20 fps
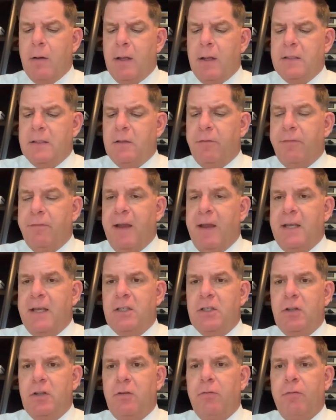until
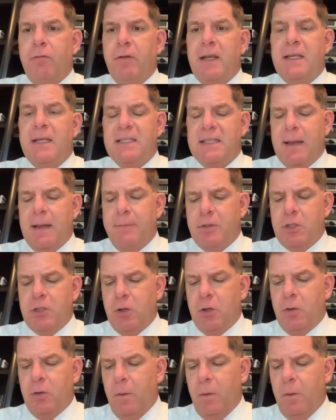phase 3, step 2.